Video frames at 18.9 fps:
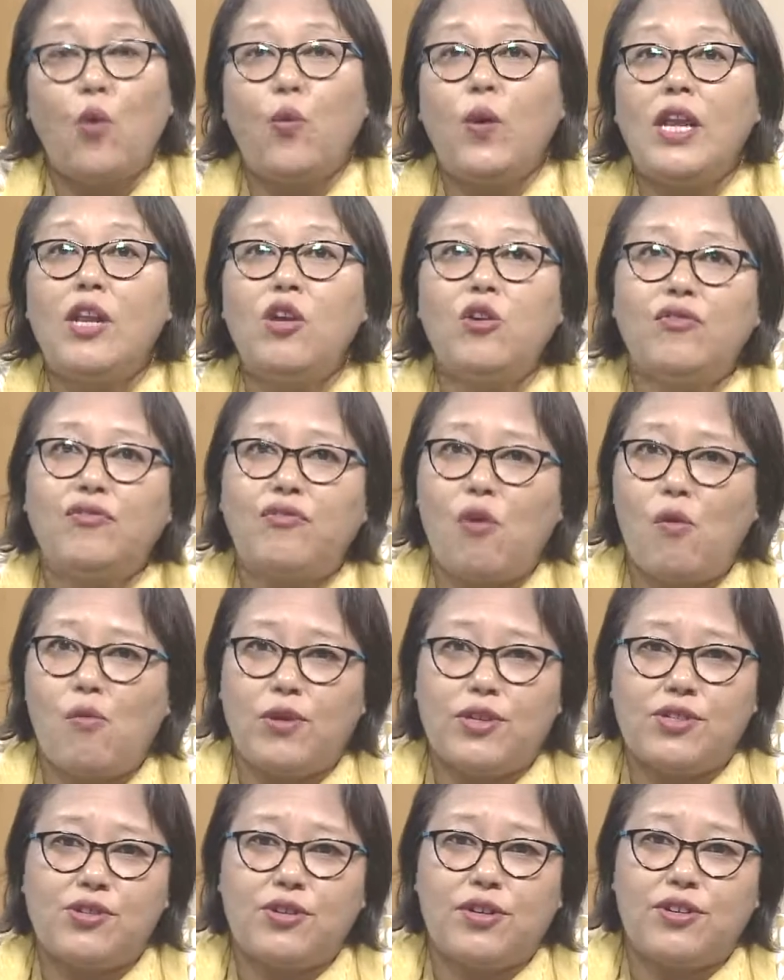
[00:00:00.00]
We look
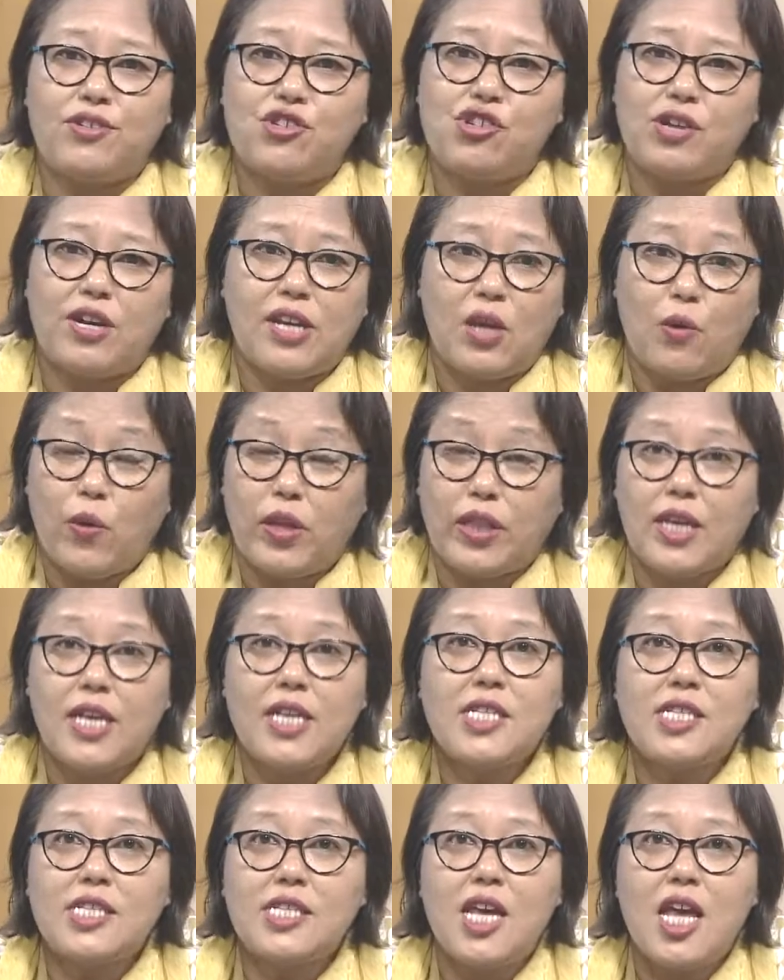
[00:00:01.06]
forward to your journey with
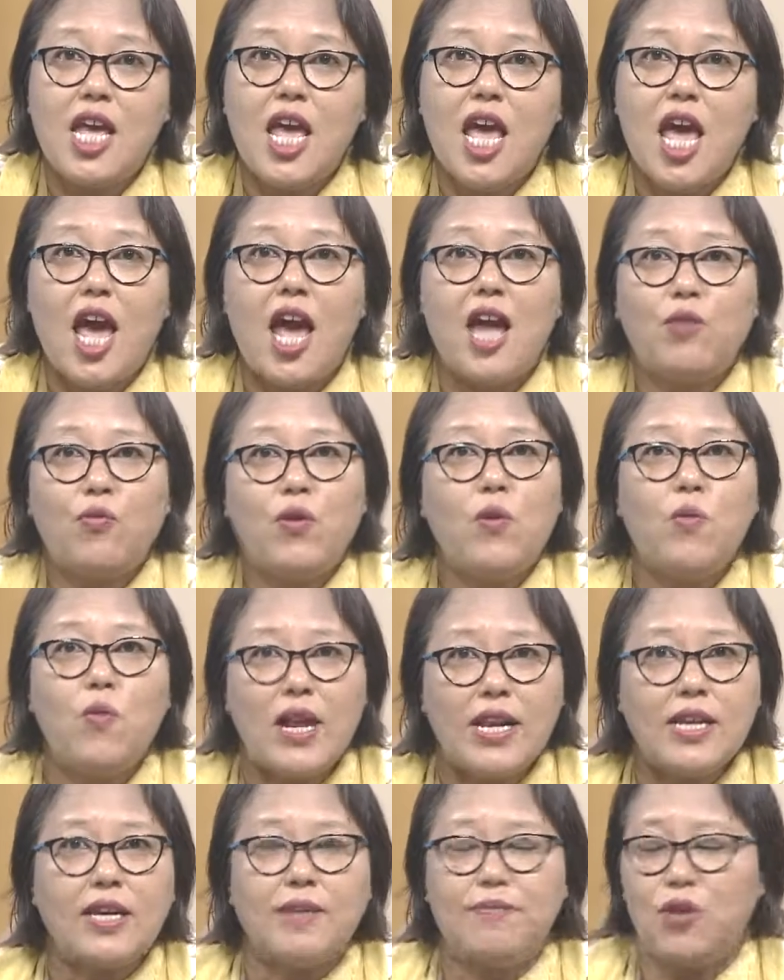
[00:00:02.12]
us and we
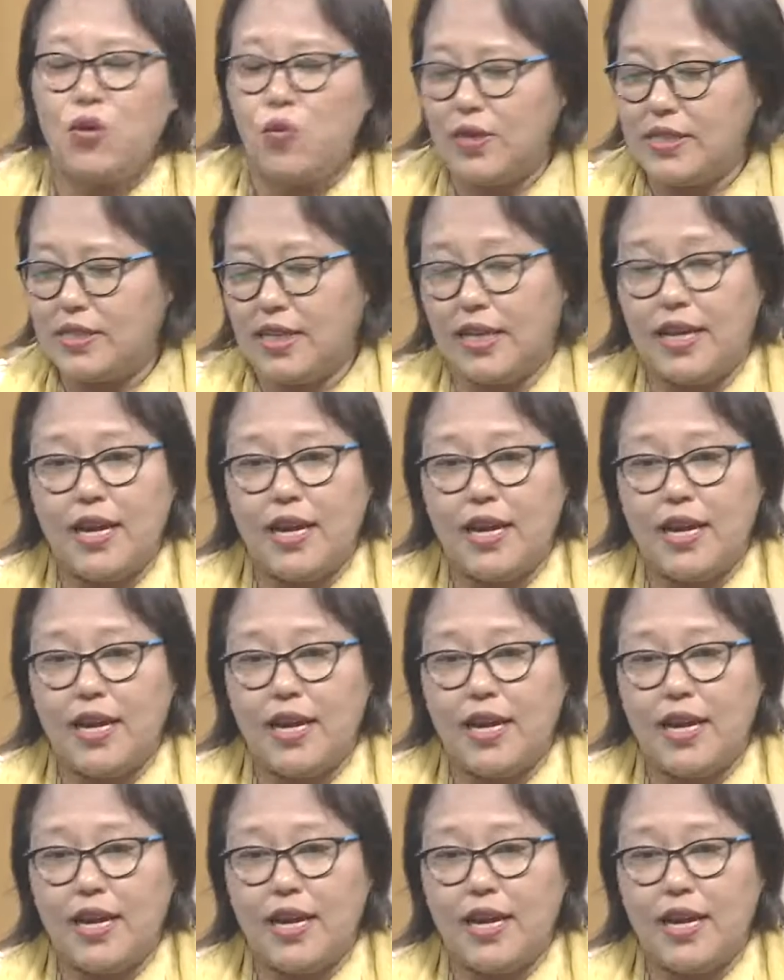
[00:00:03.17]
welcome you once